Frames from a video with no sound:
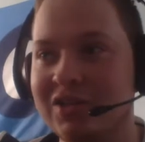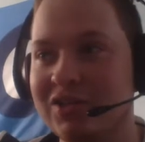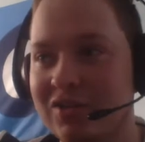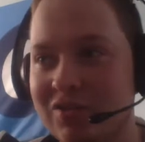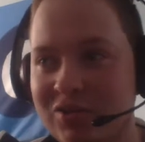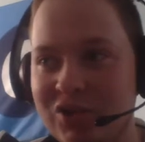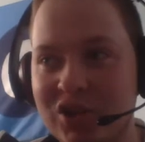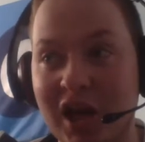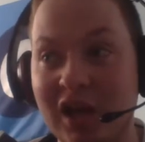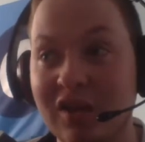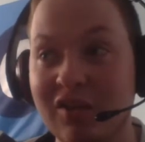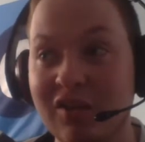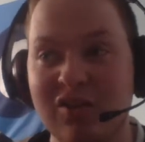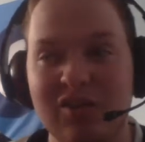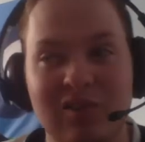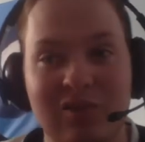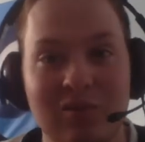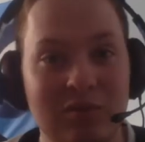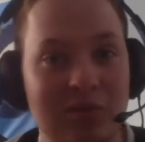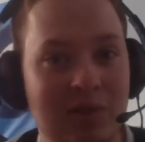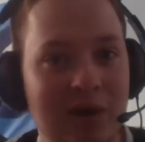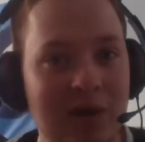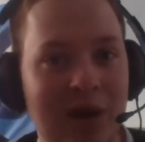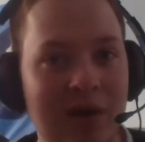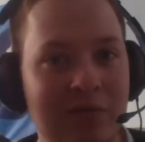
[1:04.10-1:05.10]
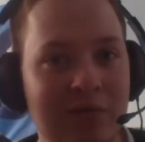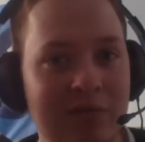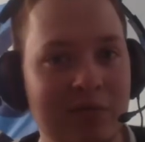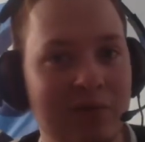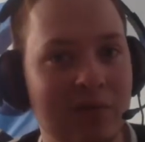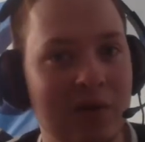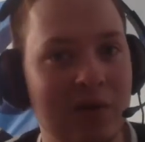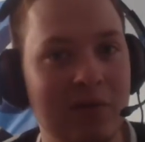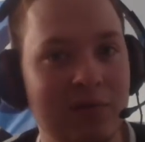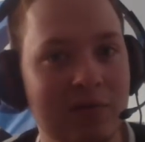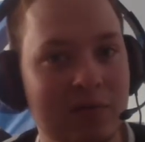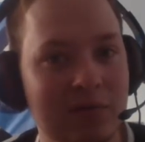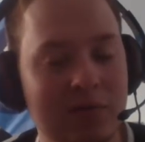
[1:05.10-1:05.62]
Chelsea.
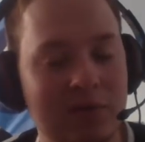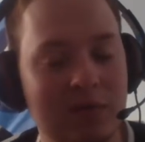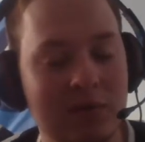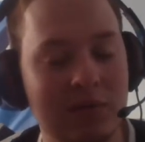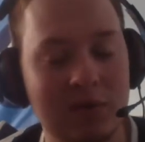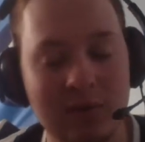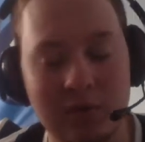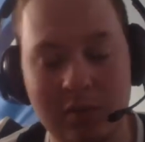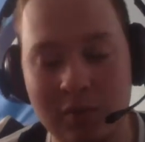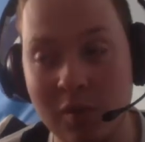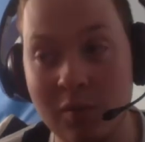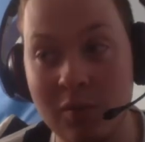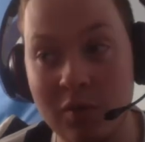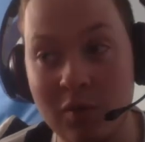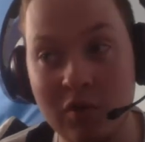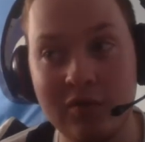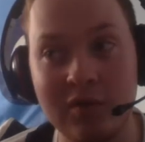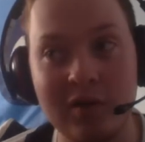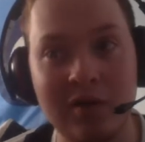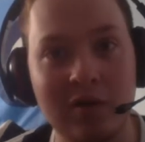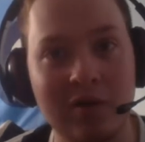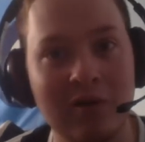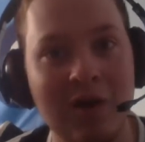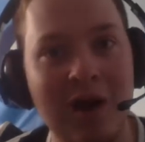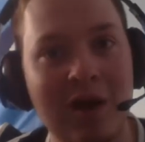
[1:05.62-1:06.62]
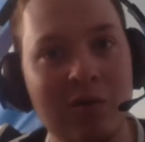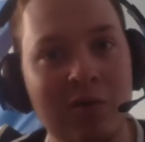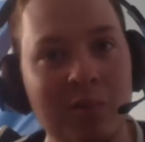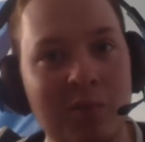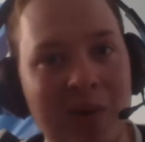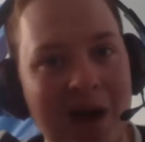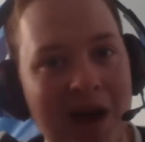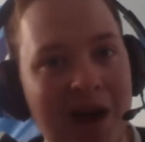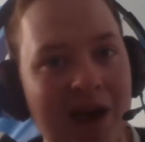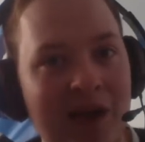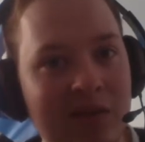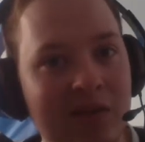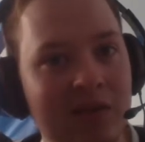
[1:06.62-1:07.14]
They move it around
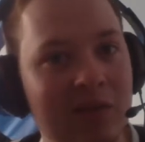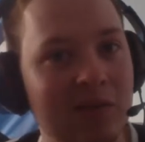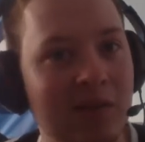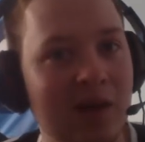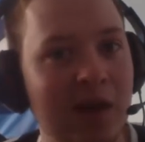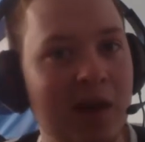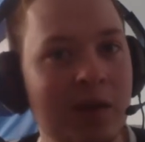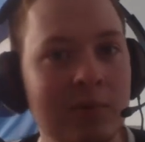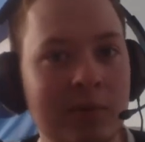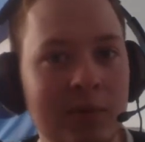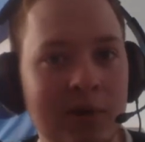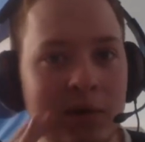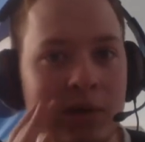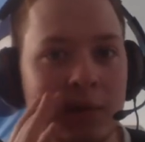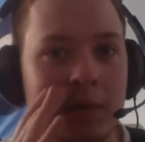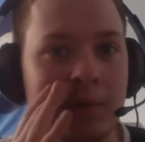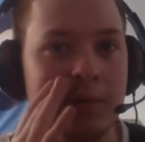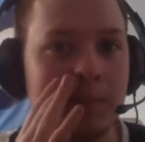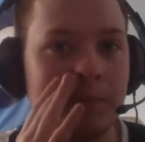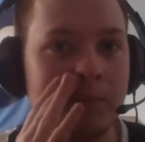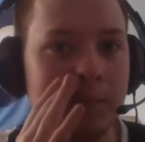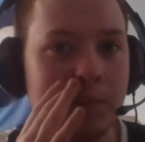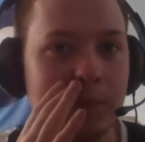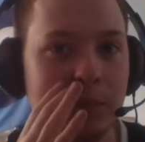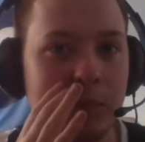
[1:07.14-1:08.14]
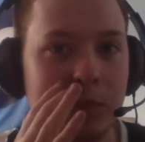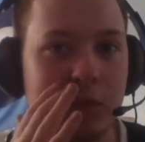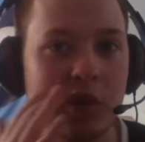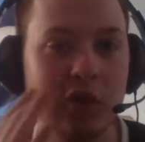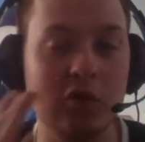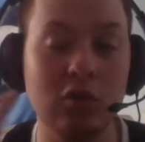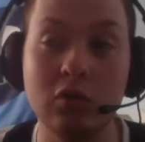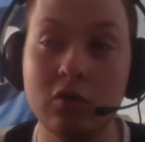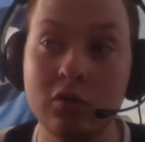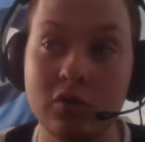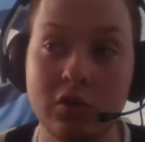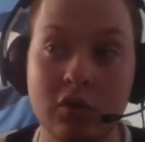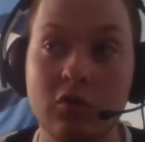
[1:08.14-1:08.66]
better than them. They
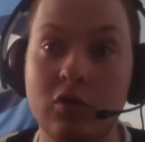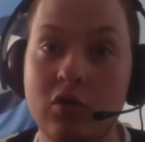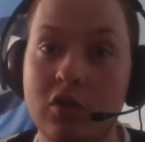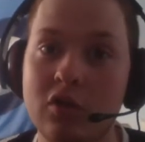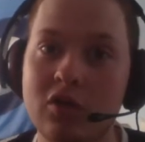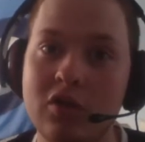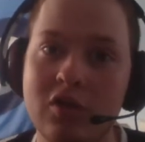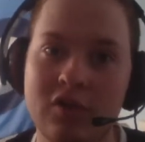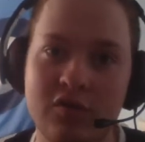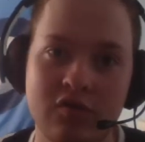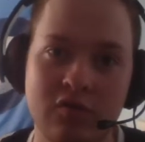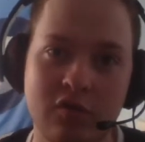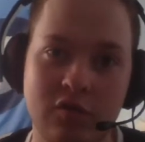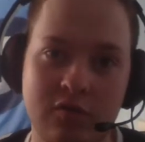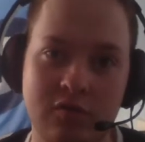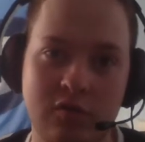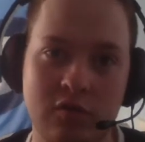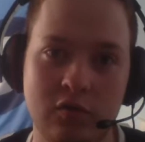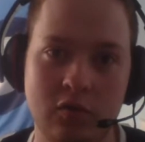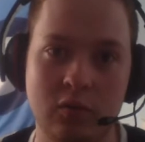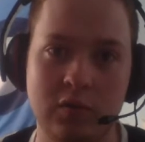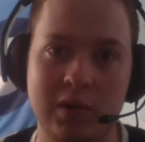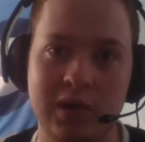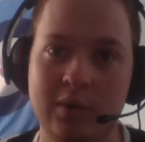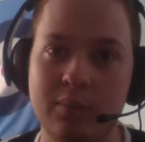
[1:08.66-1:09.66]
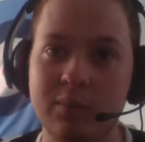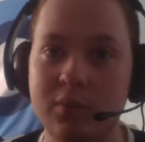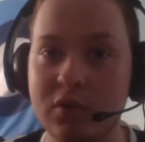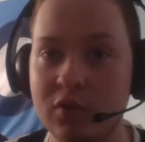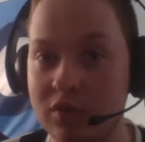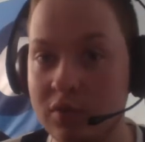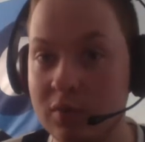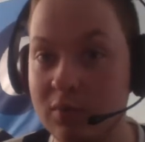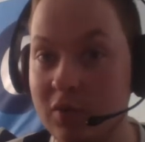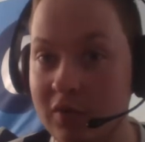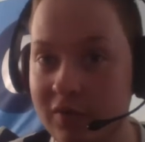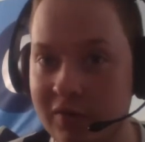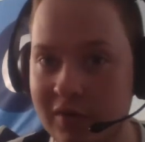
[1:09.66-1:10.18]
don't do the other stuff so well, but
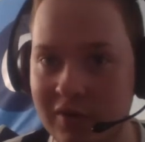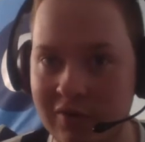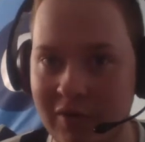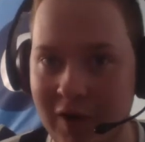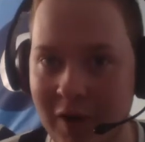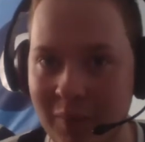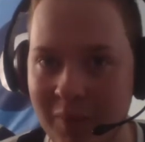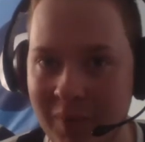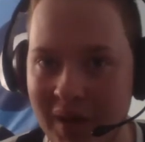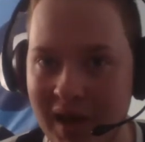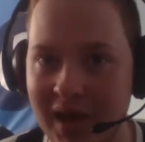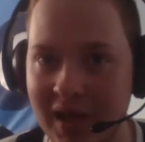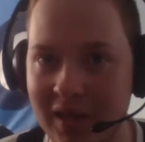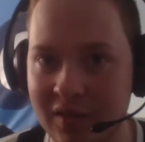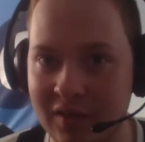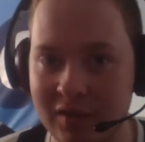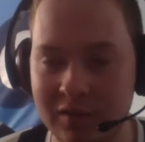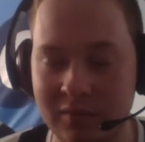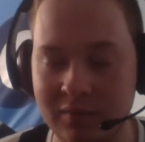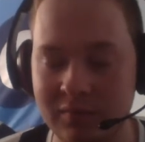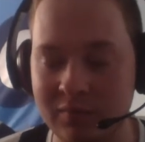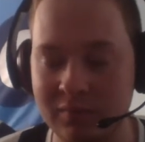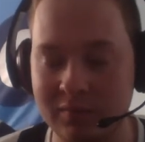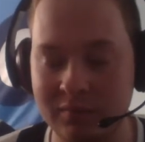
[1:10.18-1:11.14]
they move it around better than